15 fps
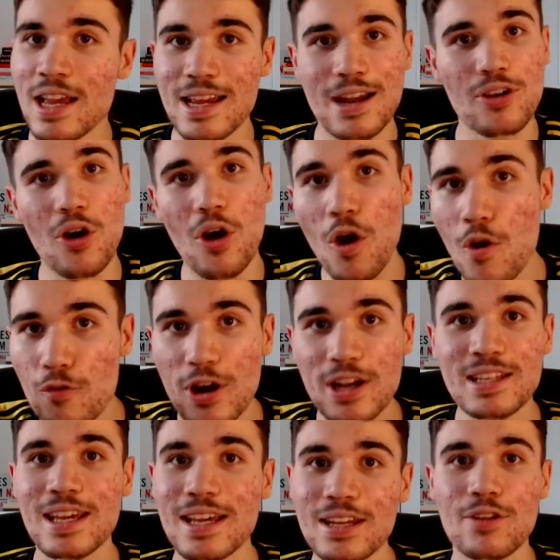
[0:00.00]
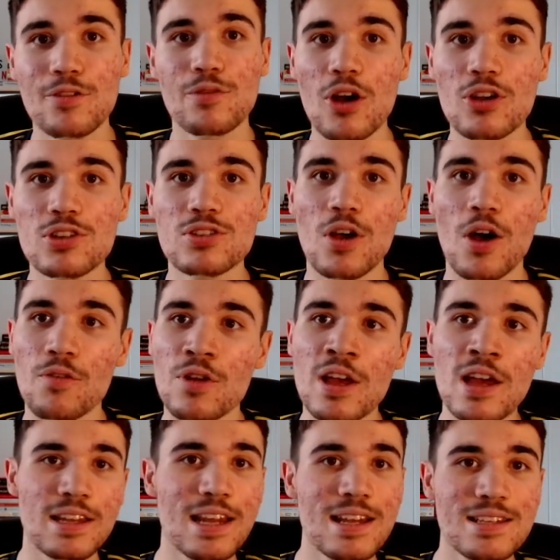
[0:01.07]
He had an overhead kick in the first half.
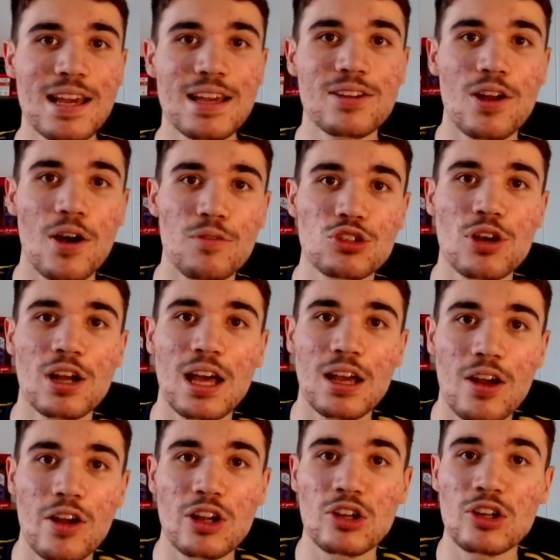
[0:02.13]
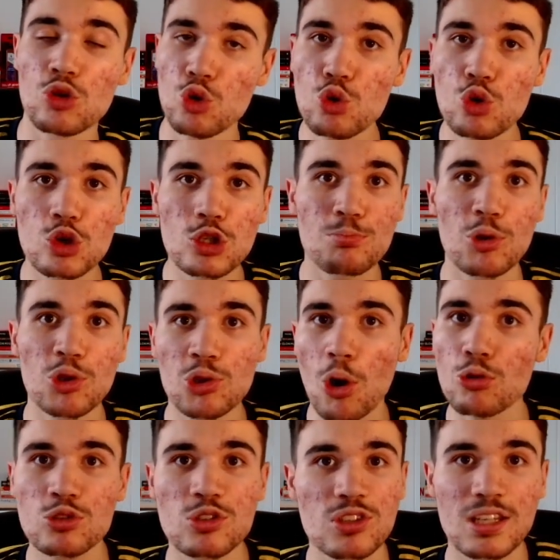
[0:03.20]
Then in the second half, he tried like a Lucas
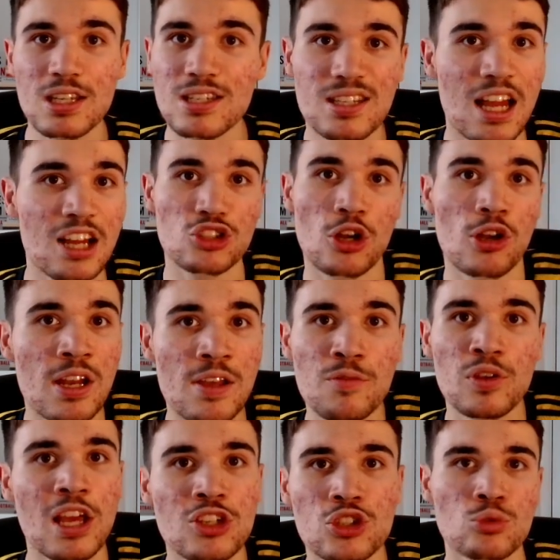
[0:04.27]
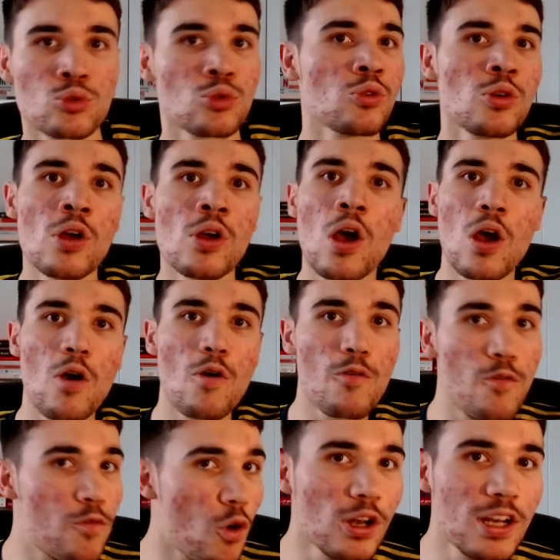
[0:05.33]
Podolski / Olivier Giroud
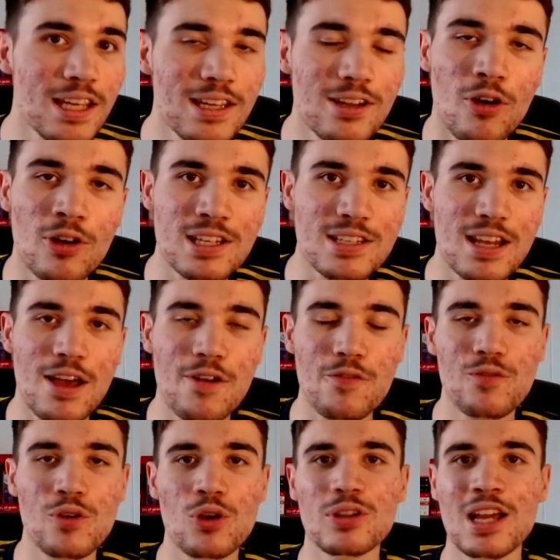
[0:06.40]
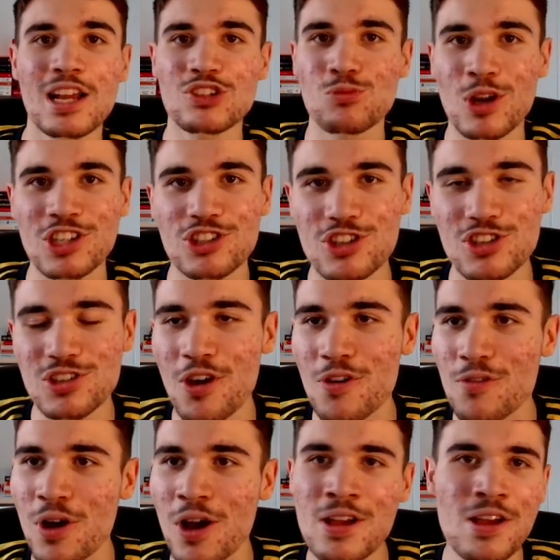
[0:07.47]
volley on his left foot that went just
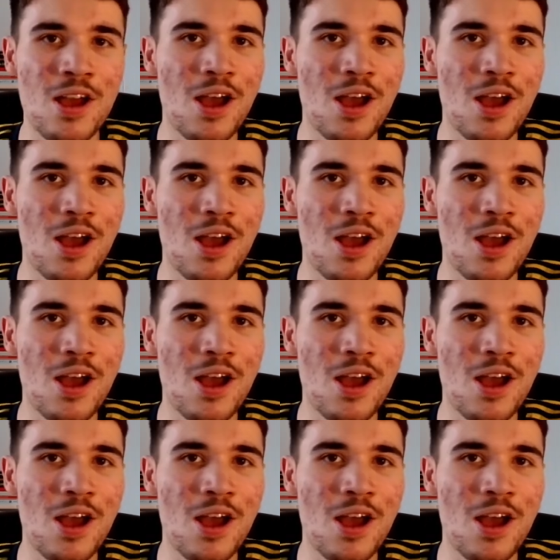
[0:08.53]
over.